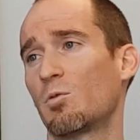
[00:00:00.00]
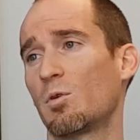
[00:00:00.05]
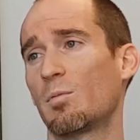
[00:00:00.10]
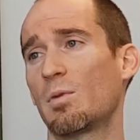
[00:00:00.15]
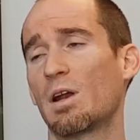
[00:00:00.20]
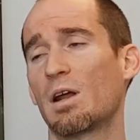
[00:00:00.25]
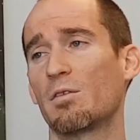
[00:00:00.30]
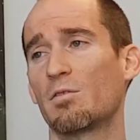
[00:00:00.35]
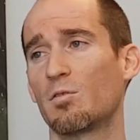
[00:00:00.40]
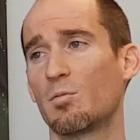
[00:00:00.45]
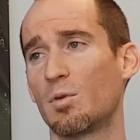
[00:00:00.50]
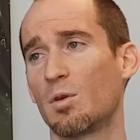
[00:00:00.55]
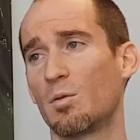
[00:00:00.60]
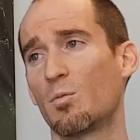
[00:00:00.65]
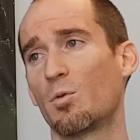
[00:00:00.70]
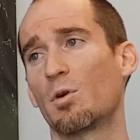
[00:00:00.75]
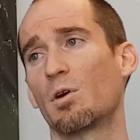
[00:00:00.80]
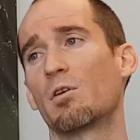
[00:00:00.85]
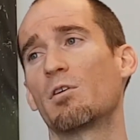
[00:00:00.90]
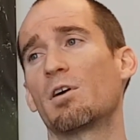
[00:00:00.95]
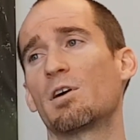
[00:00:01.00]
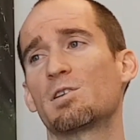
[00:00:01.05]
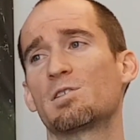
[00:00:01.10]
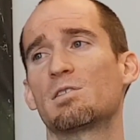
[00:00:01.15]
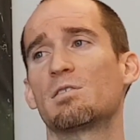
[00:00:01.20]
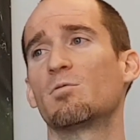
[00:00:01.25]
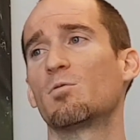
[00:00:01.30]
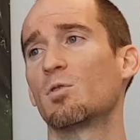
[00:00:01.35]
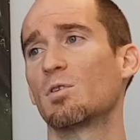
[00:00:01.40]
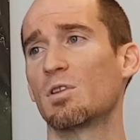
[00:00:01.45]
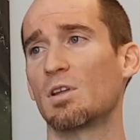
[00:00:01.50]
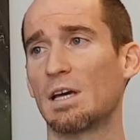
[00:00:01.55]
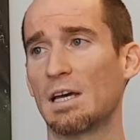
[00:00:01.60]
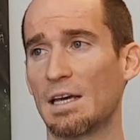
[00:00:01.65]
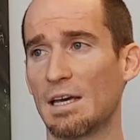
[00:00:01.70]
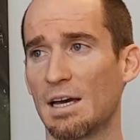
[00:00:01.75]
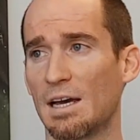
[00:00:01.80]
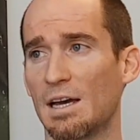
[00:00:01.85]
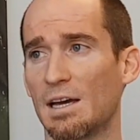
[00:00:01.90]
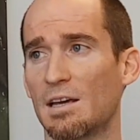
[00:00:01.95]
We might have to be more aggressive with
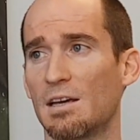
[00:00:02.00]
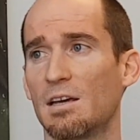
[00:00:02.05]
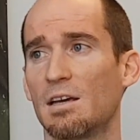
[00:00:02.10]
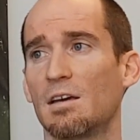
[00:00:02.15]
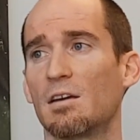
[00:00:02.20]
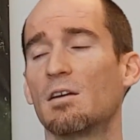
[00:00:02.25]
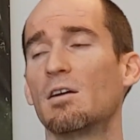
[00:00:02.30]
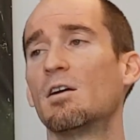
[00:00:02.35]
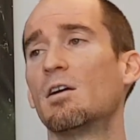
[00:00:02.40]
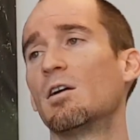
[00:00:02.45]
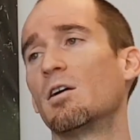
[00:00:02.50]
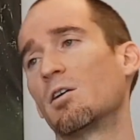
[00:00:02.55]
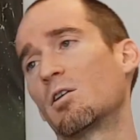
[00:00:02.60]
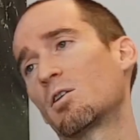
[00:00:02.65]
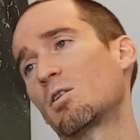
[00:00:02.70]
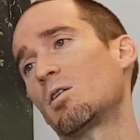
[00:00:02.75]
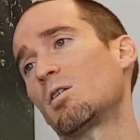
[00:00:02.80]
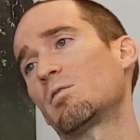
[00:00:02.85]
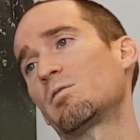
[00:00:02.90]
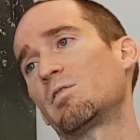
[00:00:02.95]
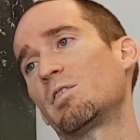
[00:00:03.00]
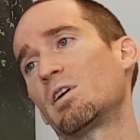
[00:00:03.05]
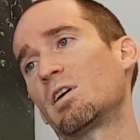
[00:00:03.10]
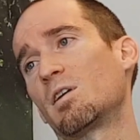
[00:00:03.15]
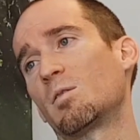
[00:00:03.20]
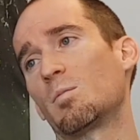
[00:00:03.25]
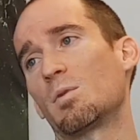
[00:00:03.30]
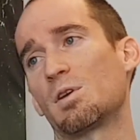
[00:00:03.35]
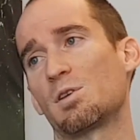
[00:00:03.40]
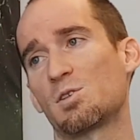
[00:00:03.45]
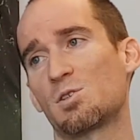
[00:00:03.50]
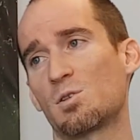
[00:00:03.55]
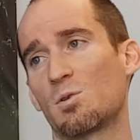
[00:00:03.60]
like gagging or coffee enemas.